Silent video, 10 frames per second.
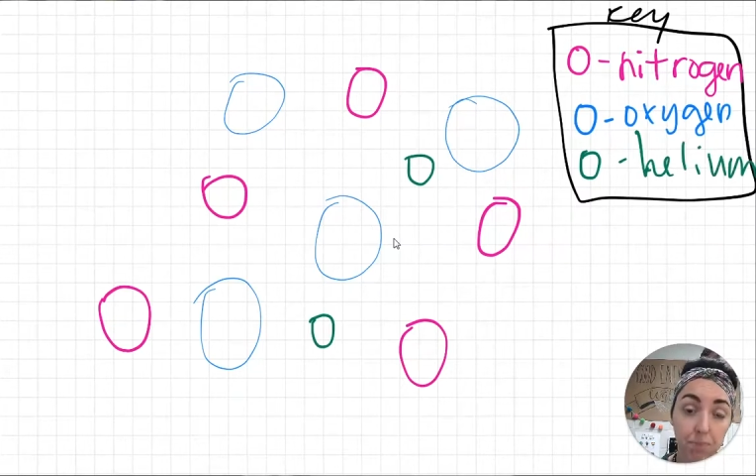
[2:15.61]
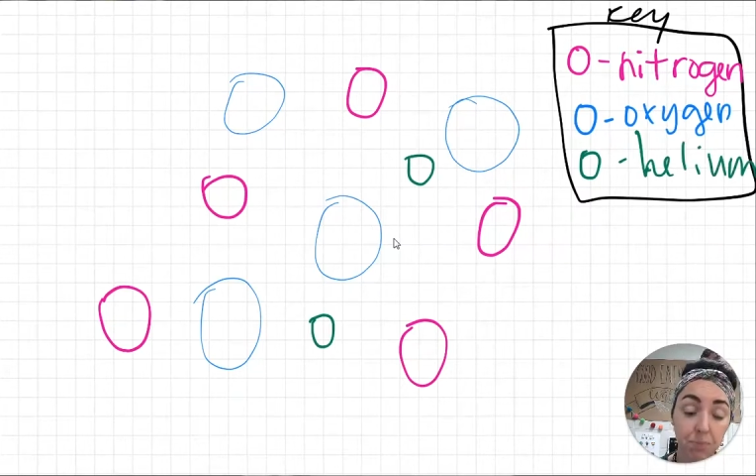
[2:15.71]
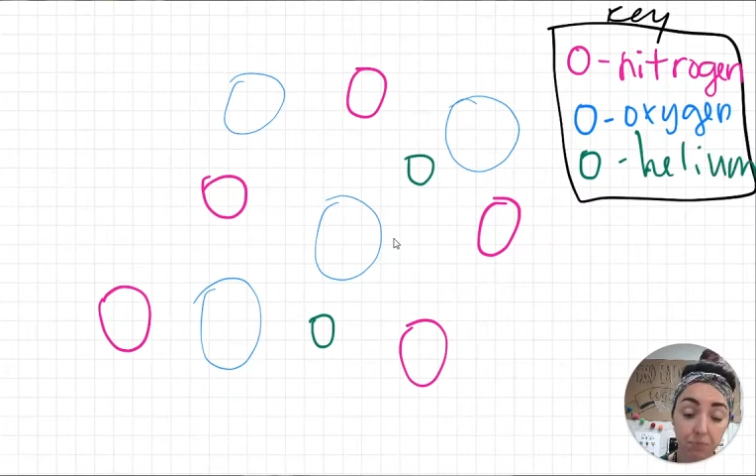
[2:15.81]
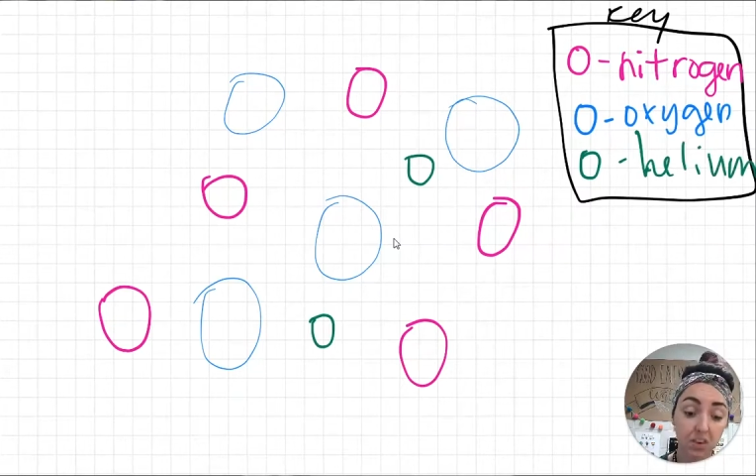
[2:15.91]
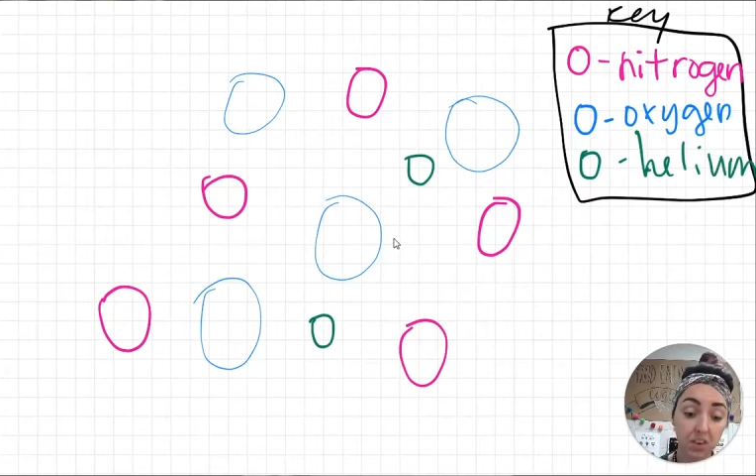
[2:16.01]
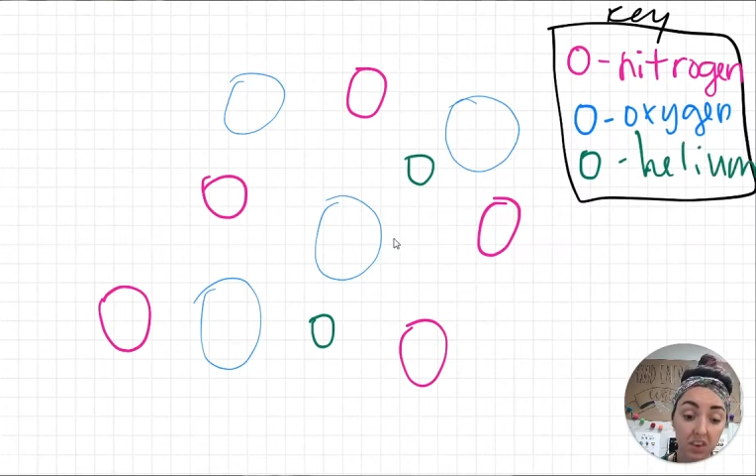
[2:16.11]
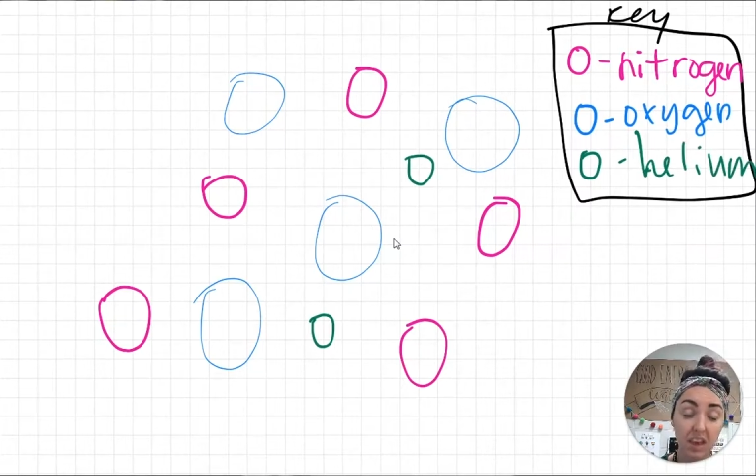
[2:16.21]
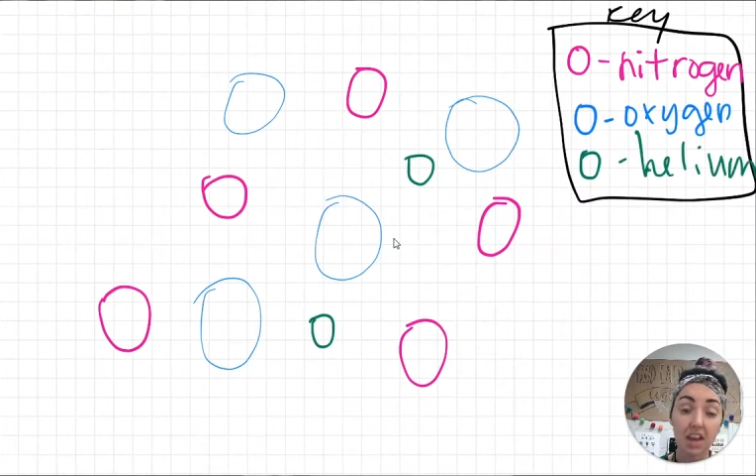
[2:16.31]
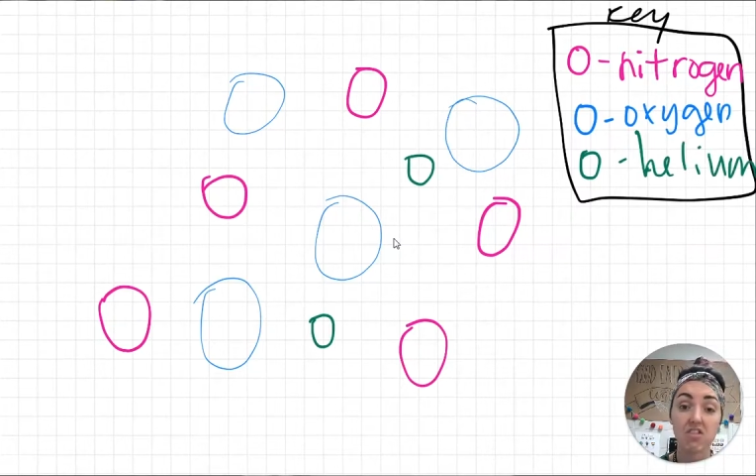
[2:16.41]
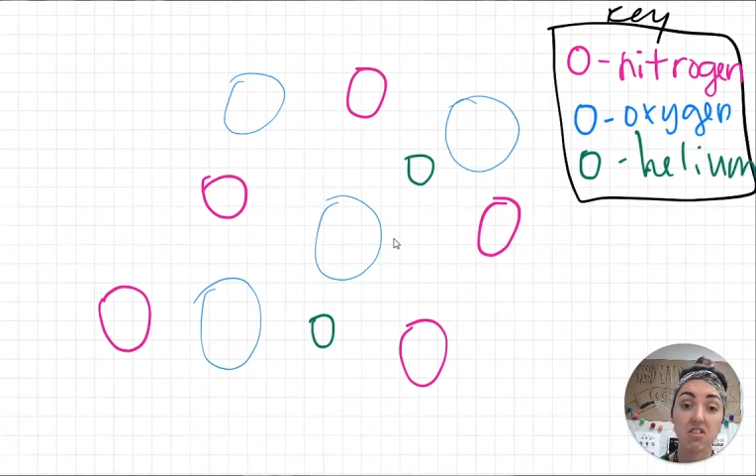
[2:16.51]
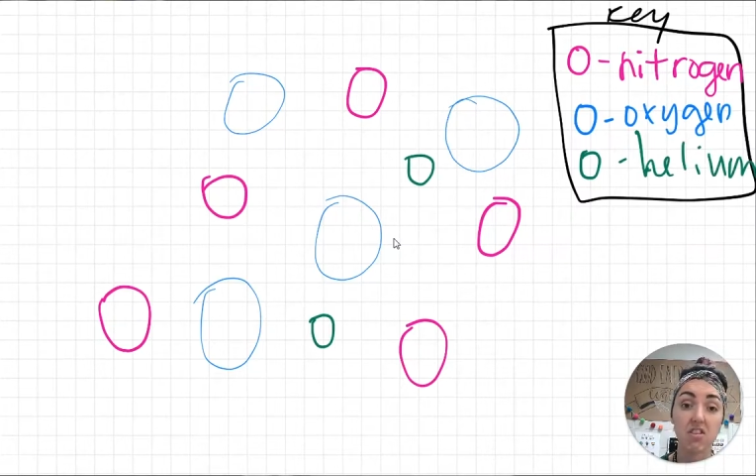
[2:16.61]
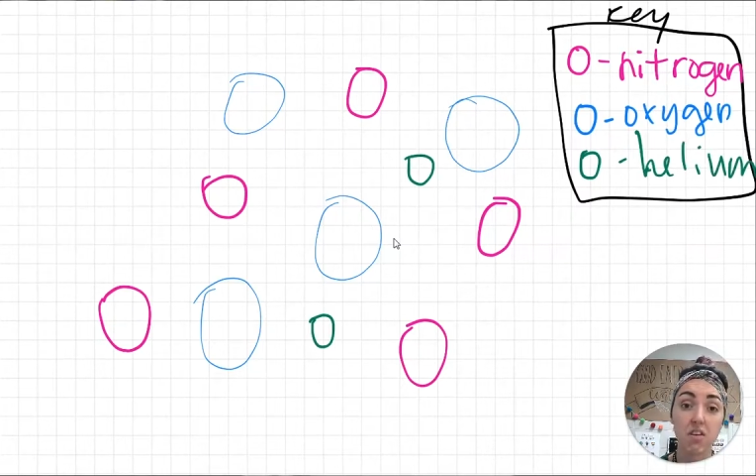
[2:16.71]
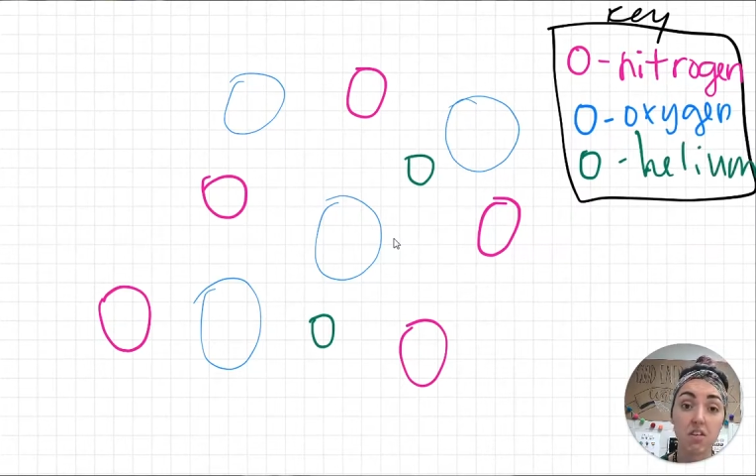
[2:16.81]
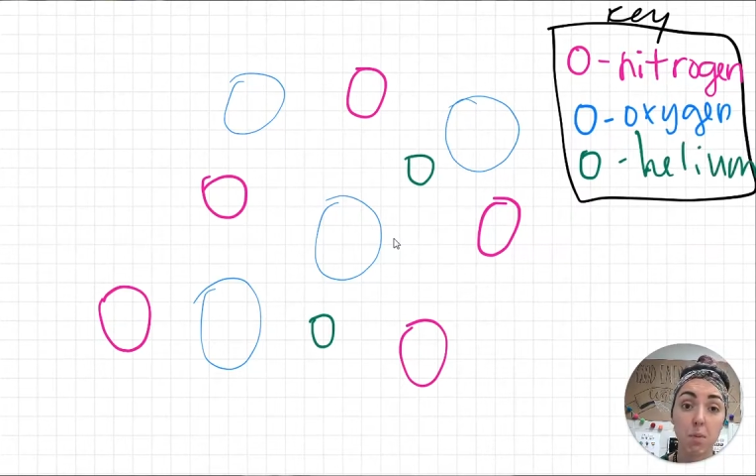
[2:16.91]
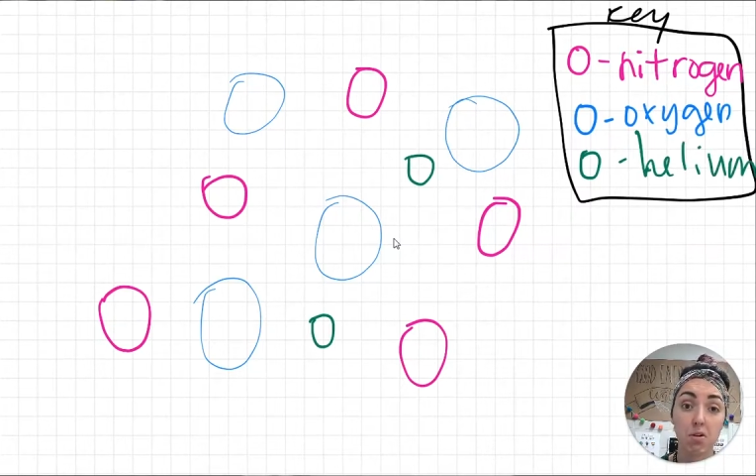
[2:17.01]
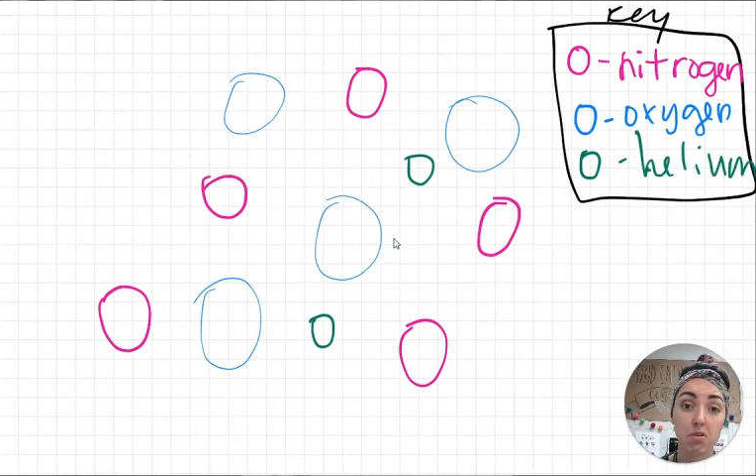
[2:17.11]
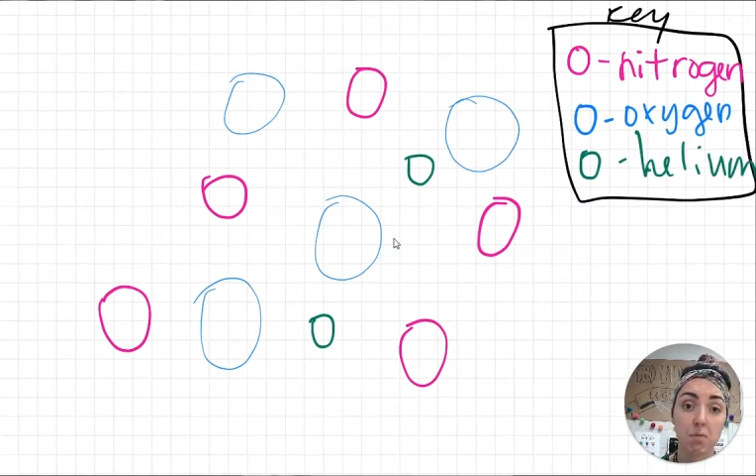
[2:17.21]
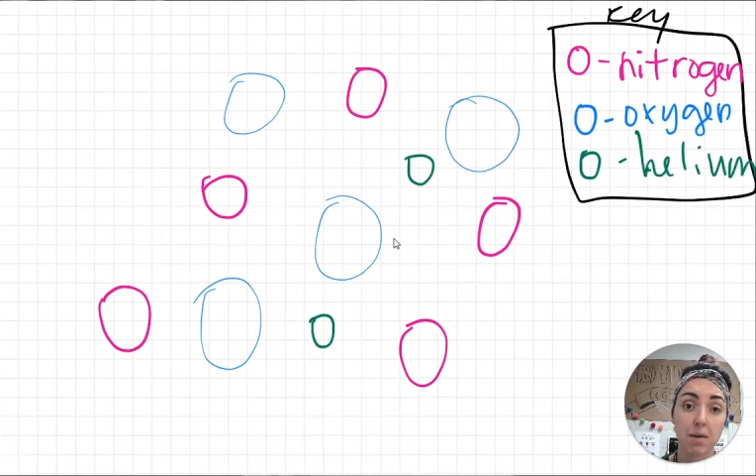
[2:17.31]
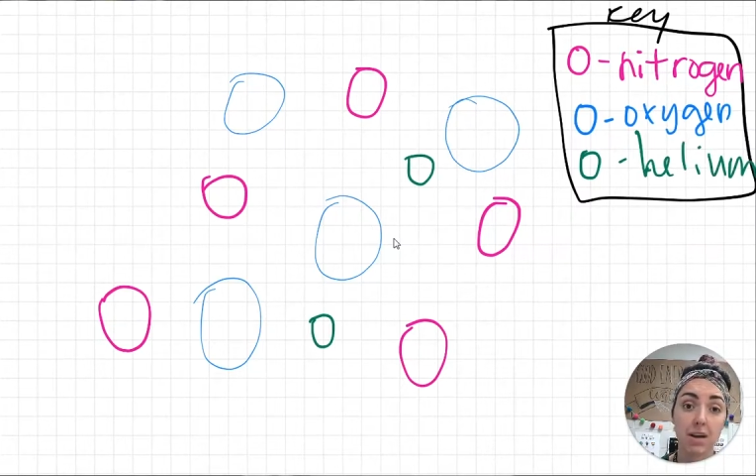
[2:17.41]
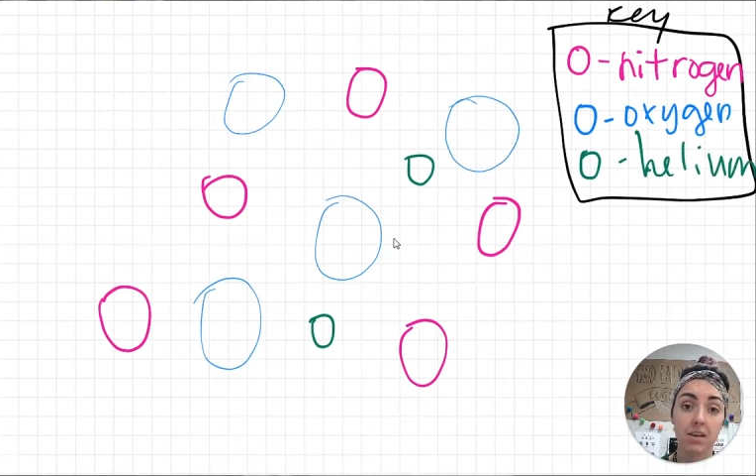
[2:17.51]
It's just this particle model is
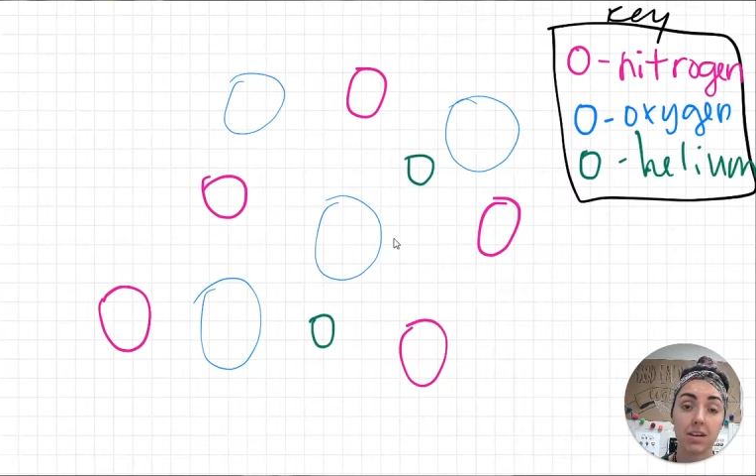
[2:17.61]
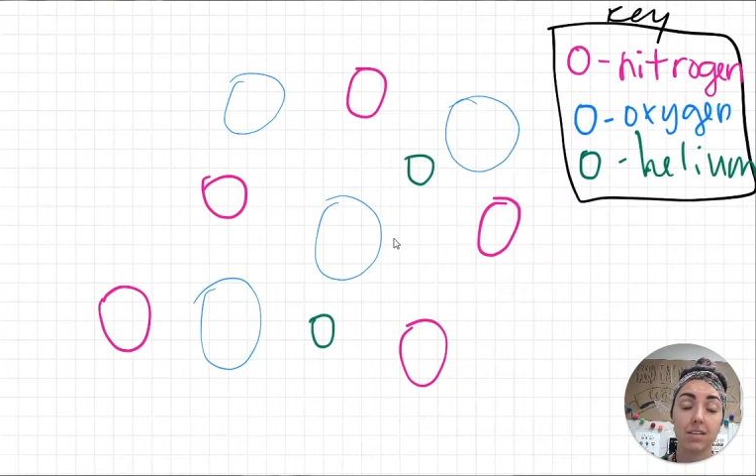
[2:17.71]
now a little